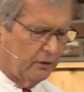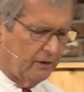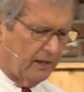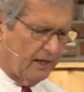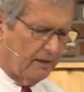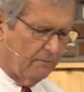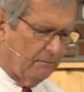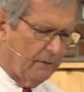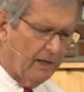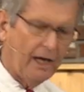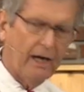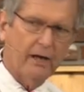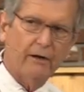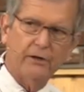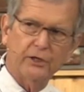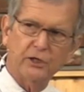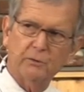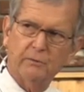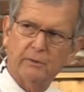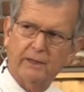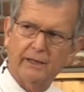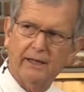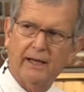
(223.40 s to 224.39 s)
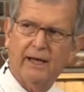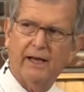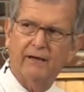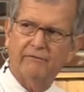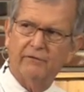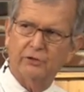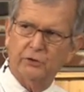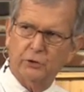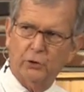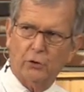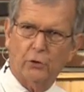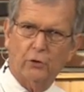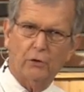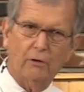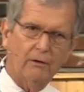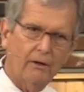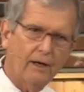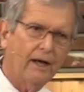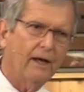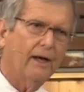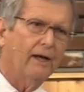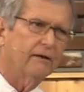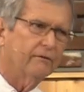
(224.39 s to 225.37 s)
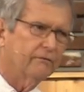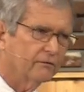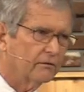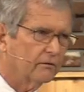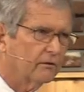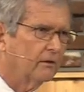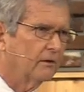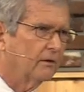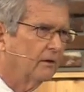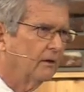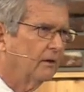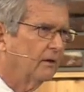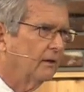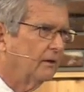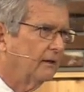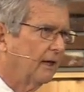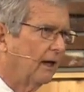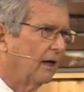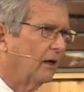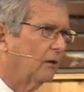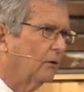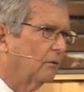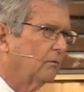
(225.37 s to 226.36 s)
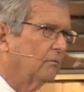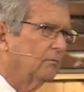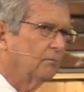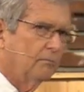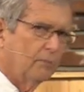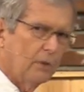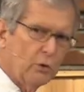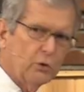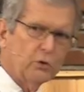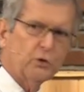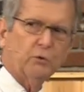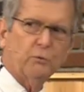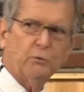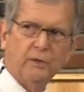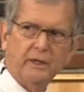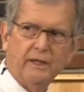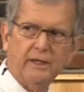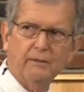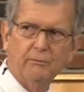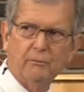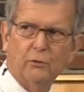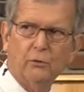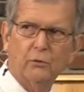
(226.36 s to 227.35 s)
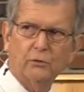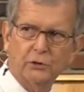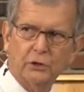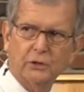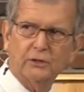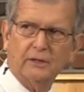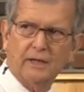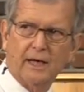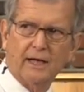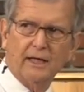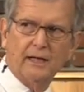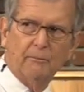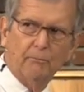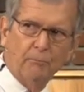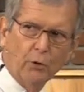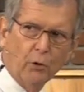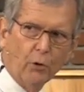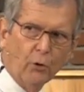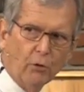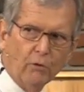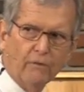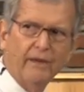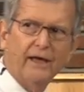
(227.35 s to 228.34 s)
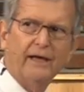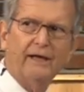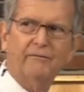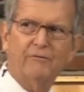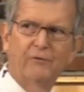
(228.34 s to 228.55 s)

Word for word: not perish but have eternal life. Now, most people just kind of pull that